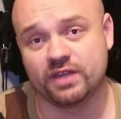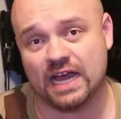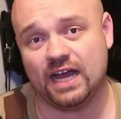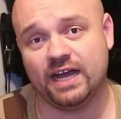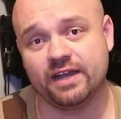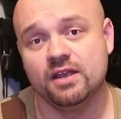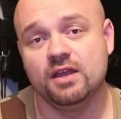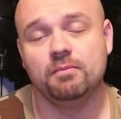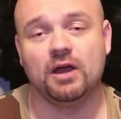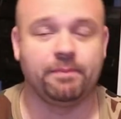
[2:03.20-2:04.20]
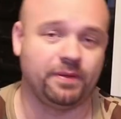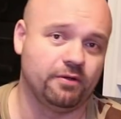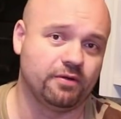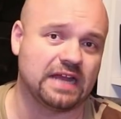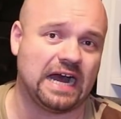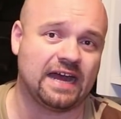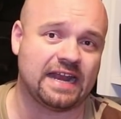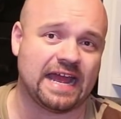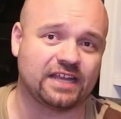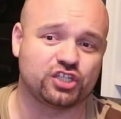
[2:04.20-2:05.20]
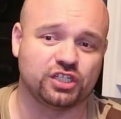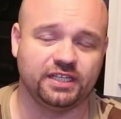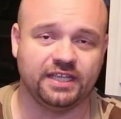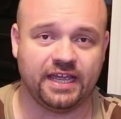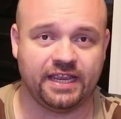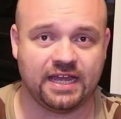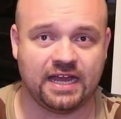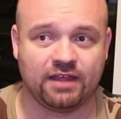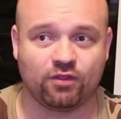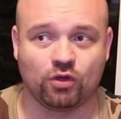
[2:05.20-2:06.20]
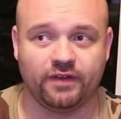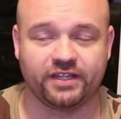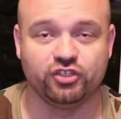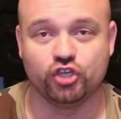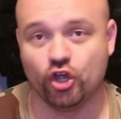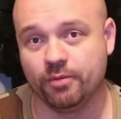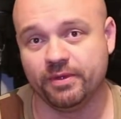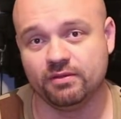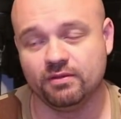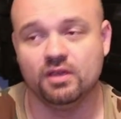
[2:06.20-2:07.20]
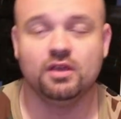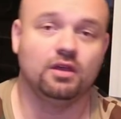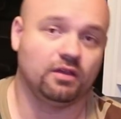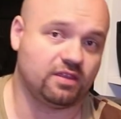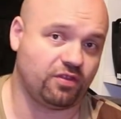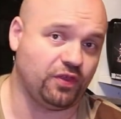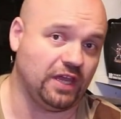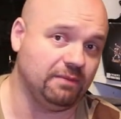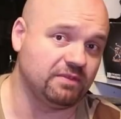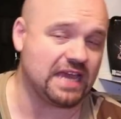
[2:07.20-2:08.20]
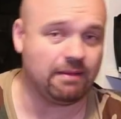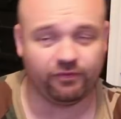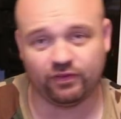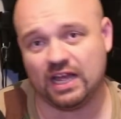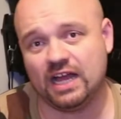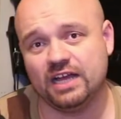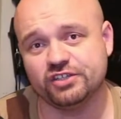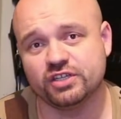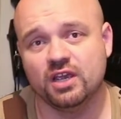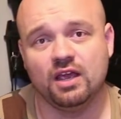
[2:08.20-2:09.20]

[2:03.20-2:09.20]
Guard. My Imperial Guard are actually a sort of like a German themed camouflage,